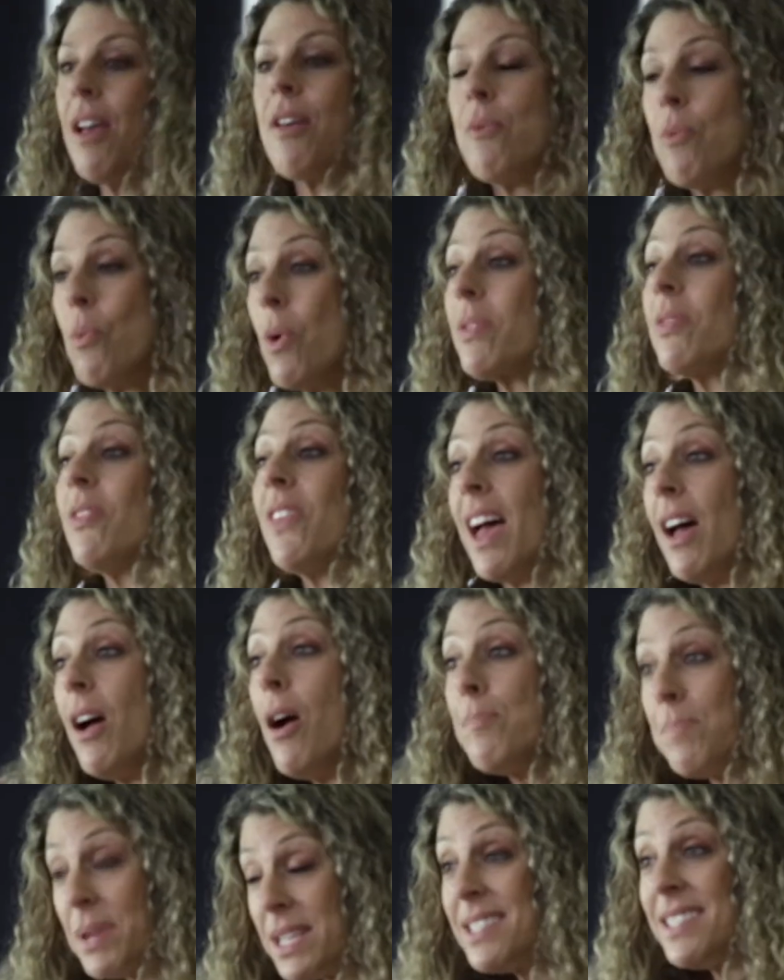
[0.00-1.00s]
What they are
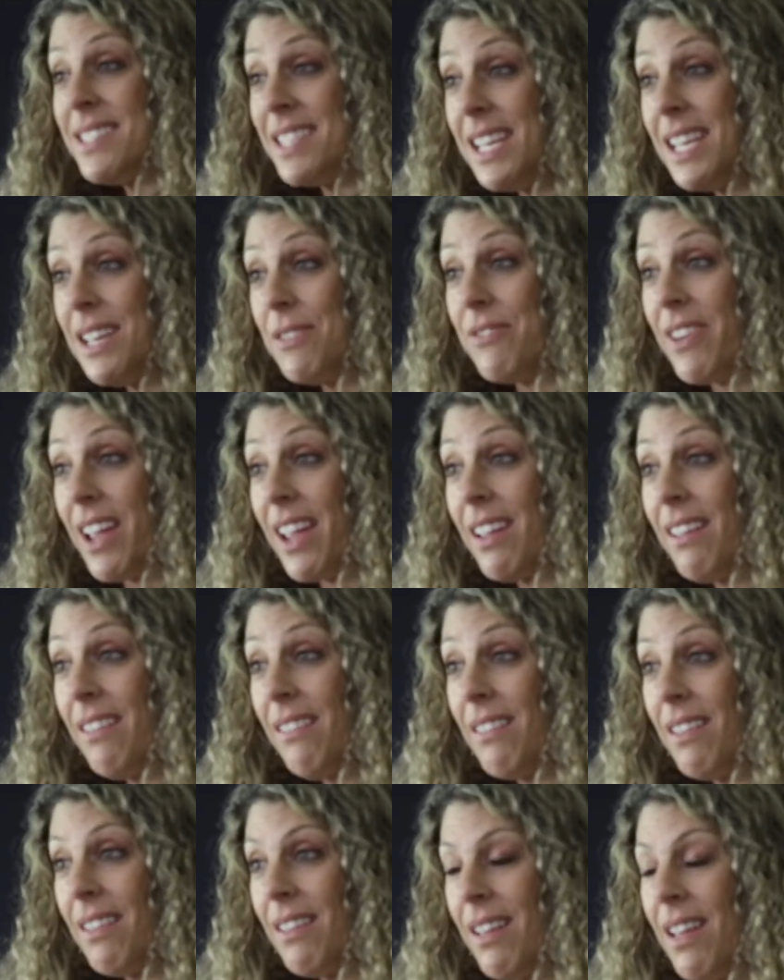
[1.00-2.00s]
perceiving
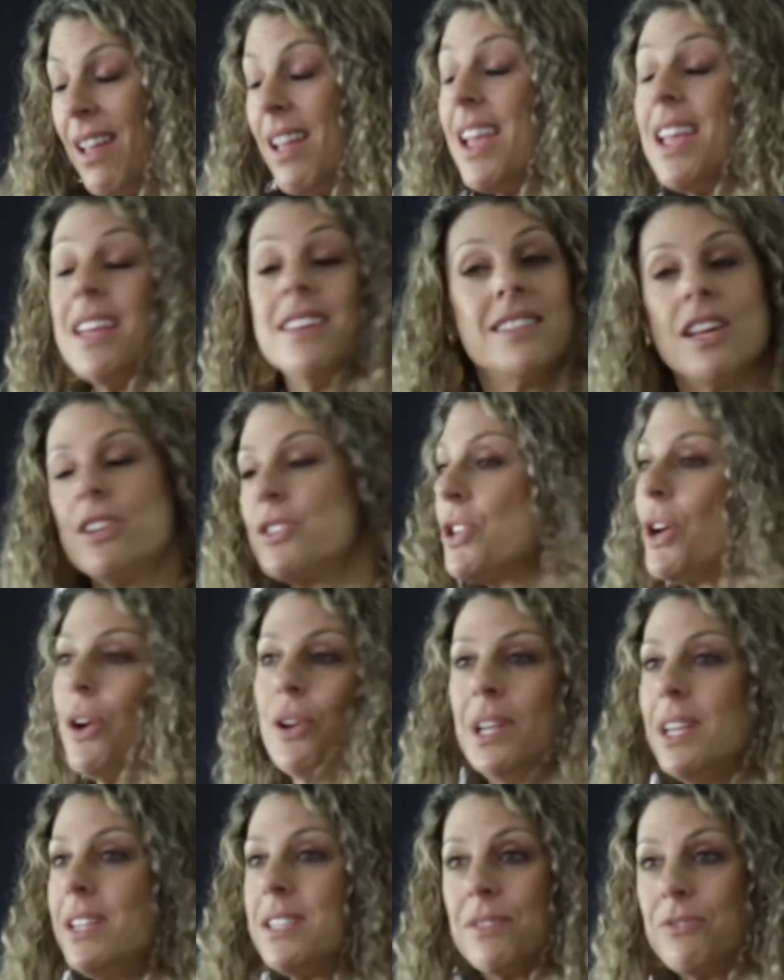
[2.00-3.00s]
is a
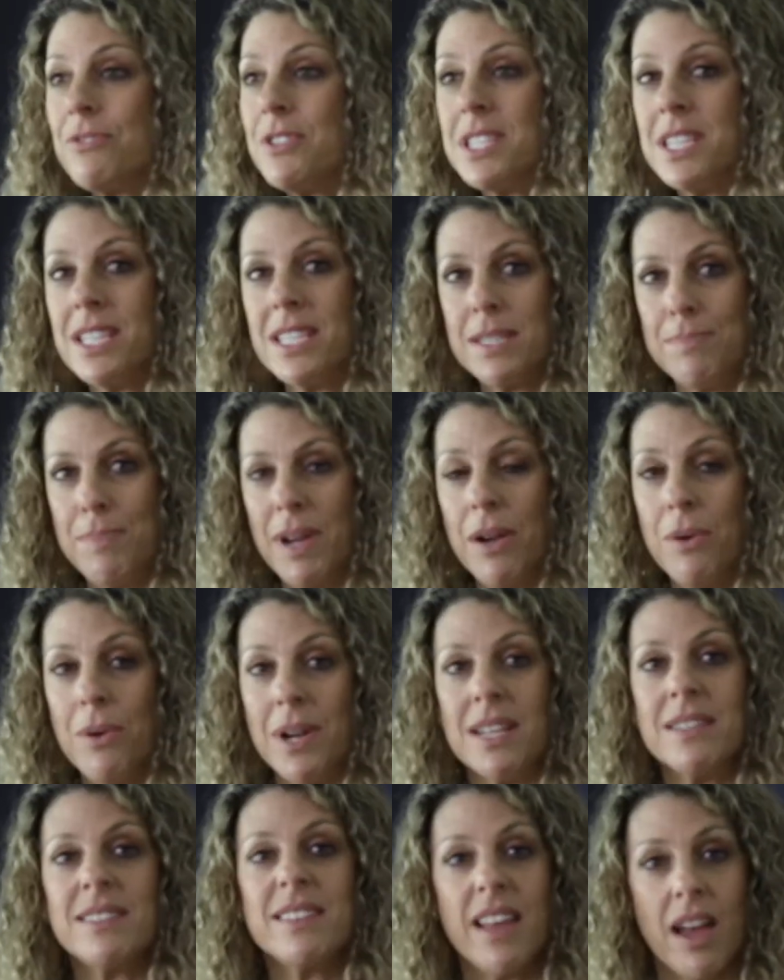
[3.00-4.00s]
totally different
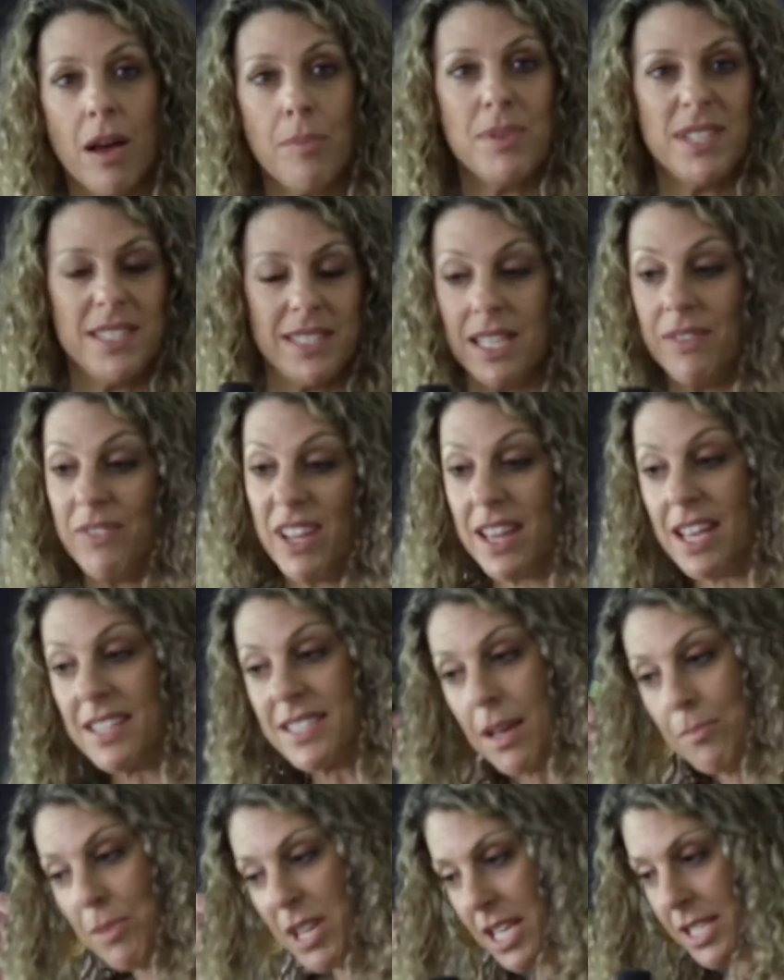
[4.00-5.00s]
experience. They are perceiving that
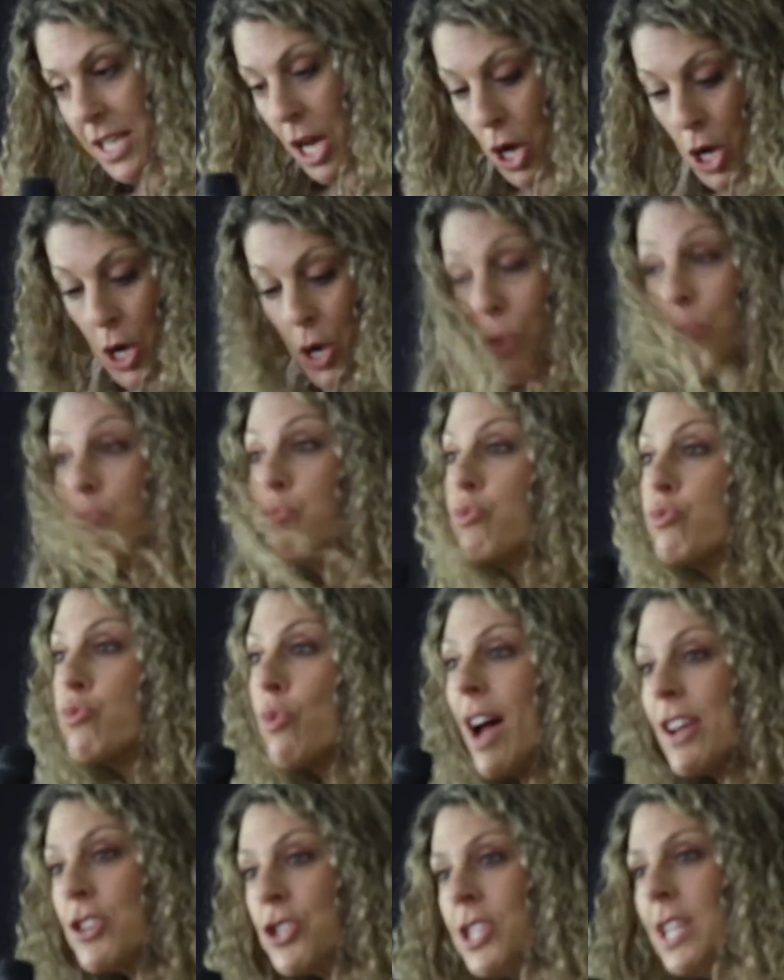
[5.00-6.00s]
somebody is
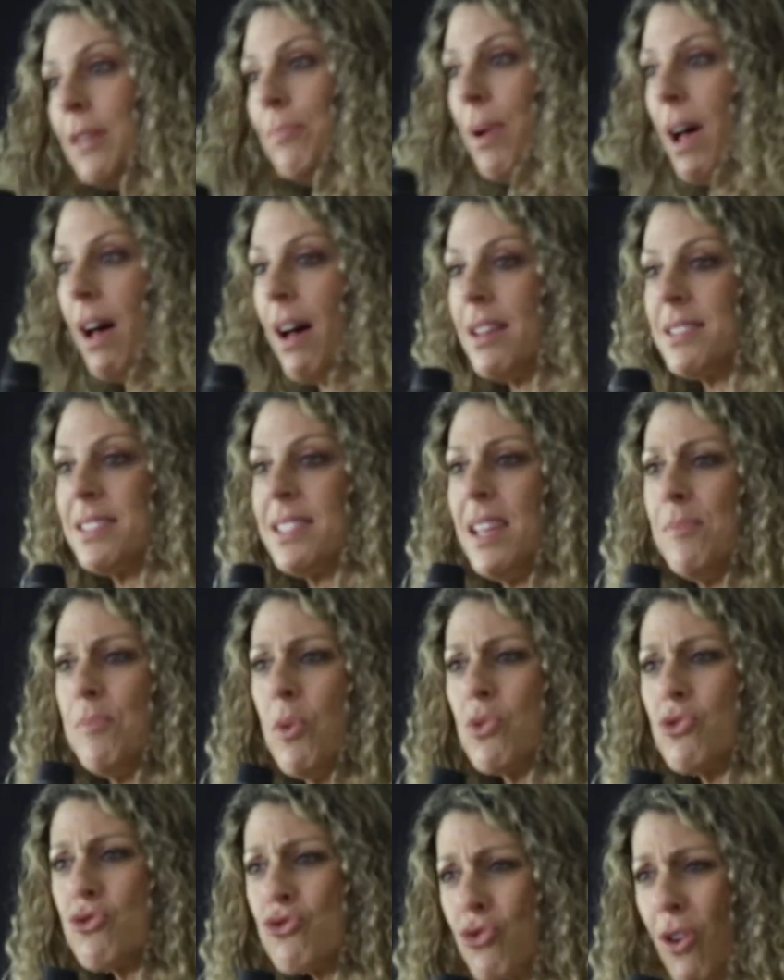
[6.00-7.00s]
brushing past them
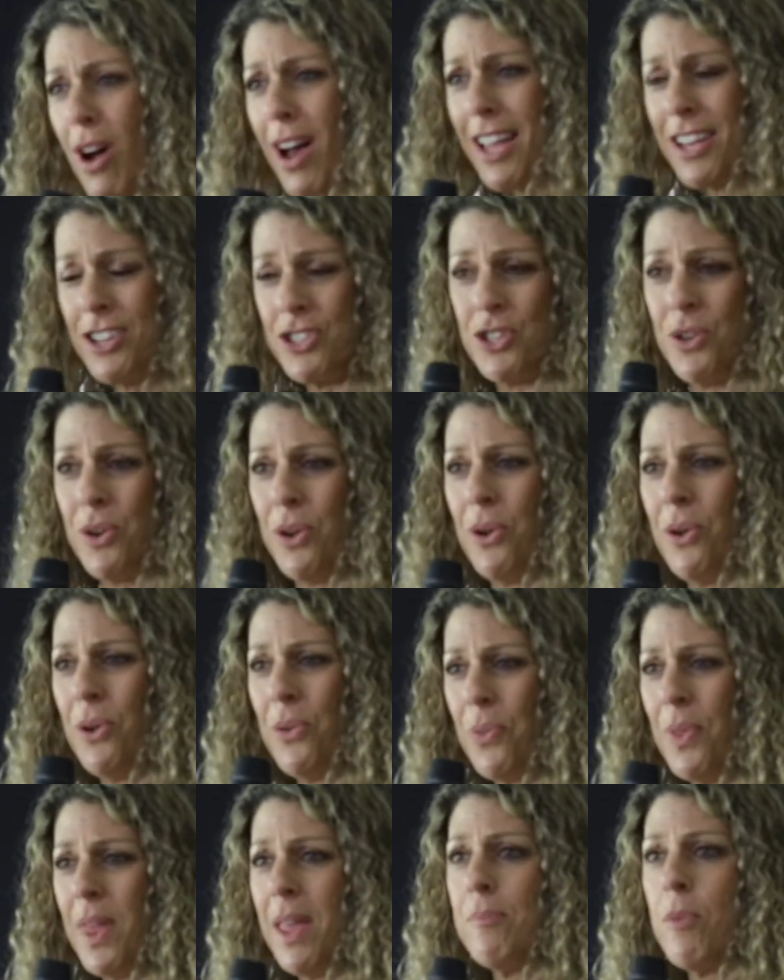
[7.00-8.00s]
or trying to
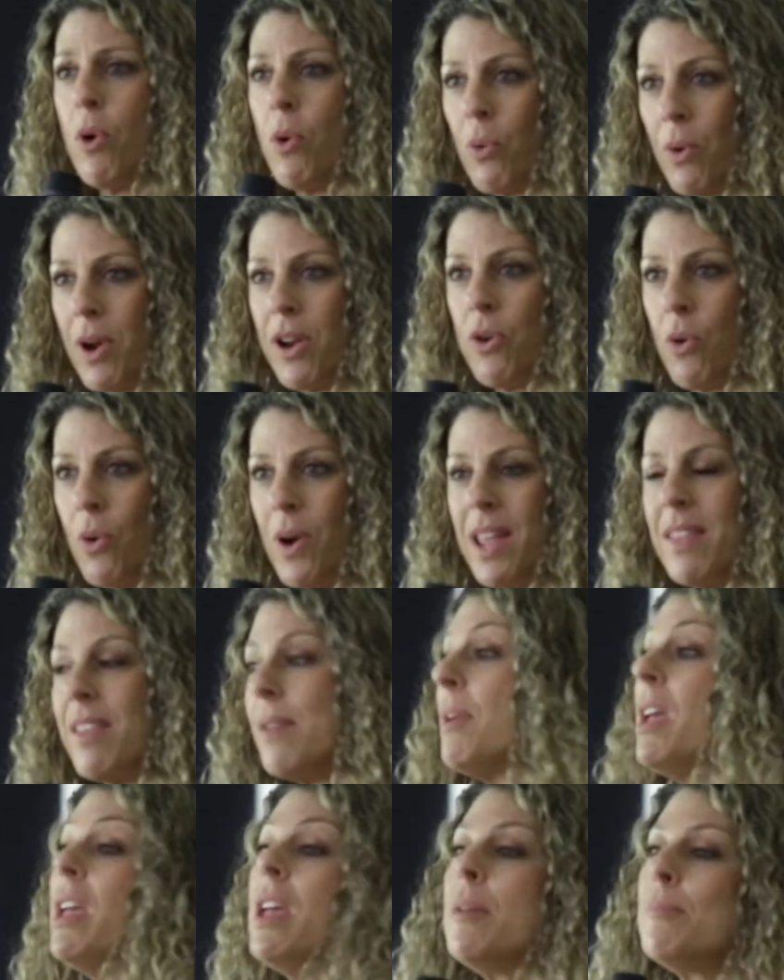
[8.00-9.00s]
hurt them or annoy them,
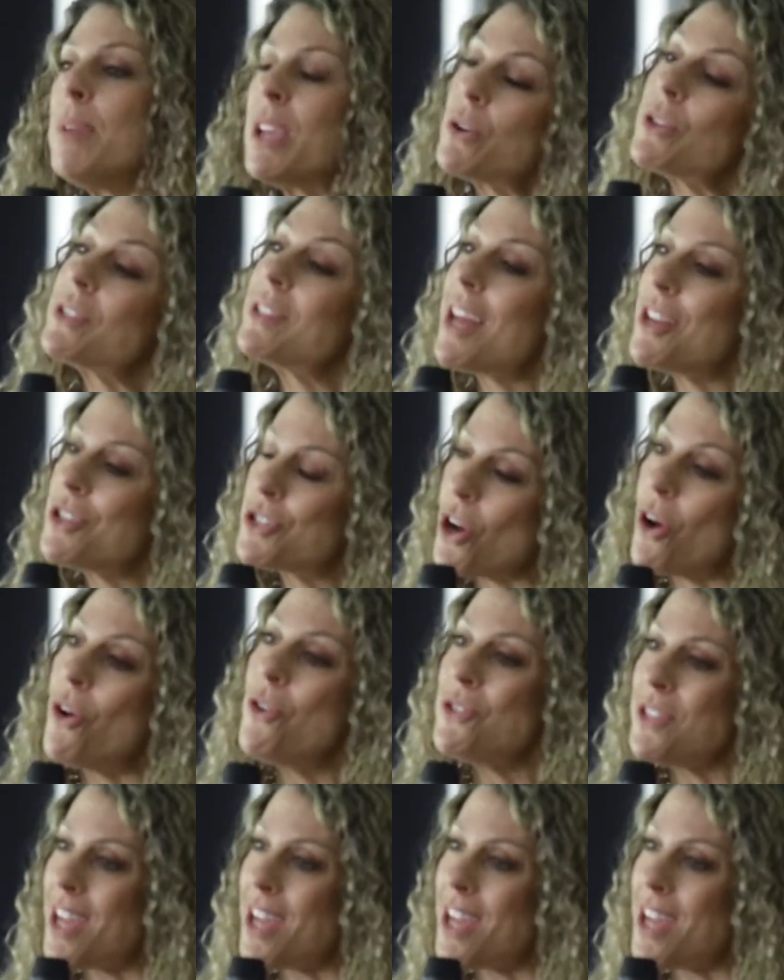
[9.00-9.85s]
because they don't